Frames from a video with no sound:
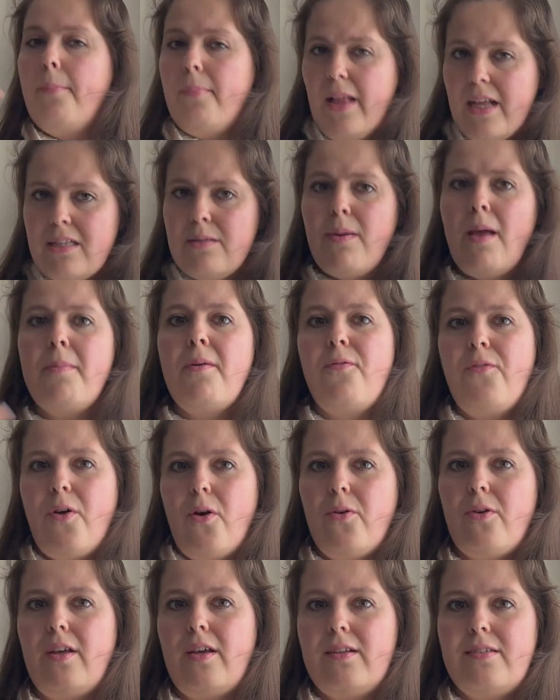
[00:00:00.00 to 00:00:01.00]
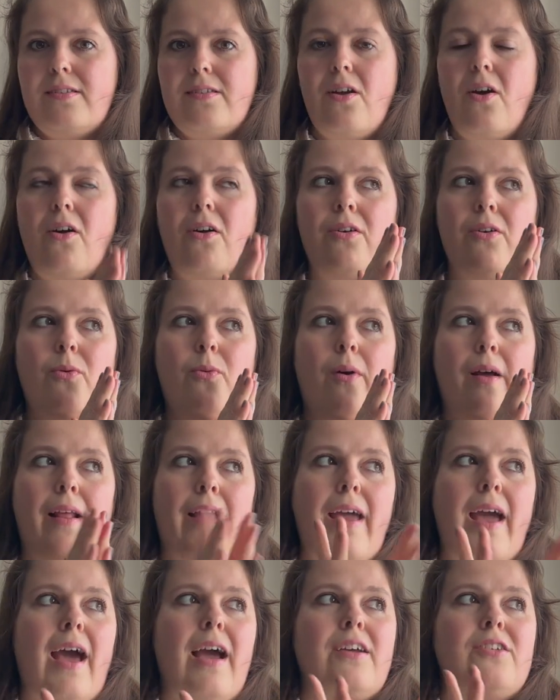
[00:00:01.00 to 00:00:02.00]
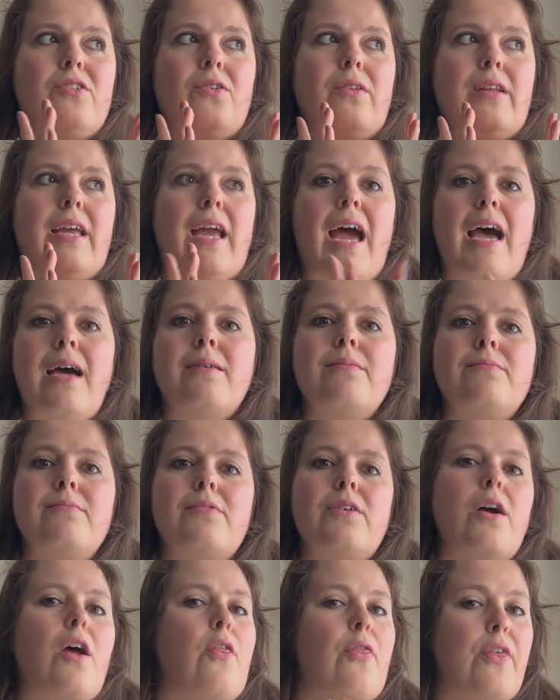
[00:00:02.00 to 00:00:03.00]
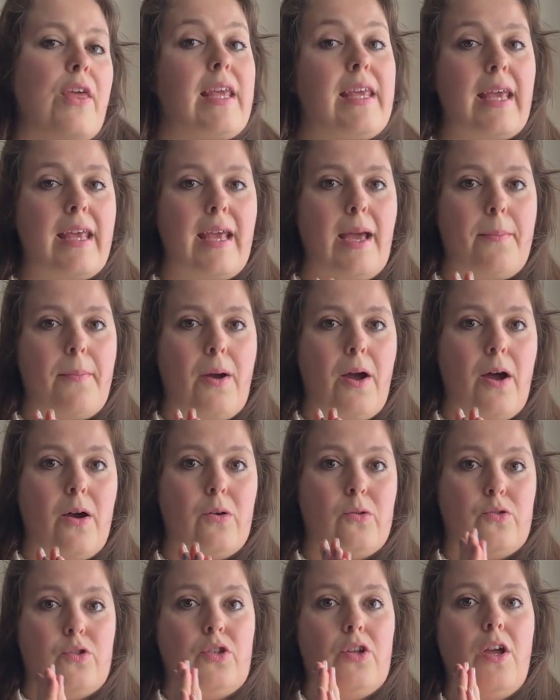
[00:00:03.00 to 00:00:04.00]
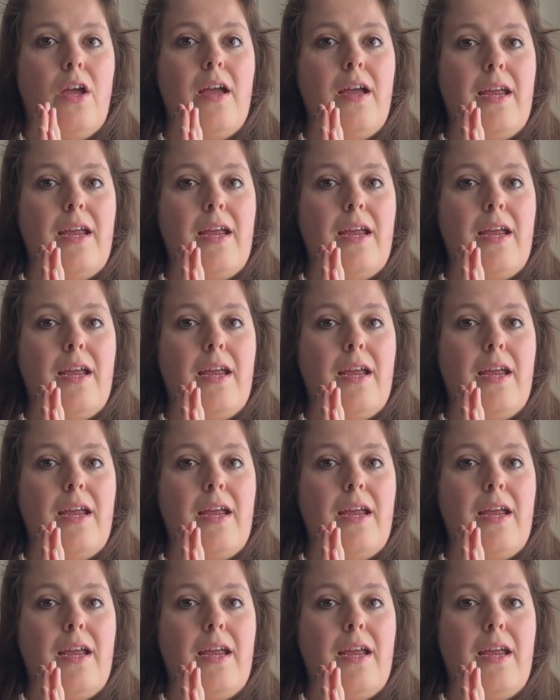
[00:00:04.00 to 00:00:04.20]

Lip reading: let's maybe focus on what I actually am thinking about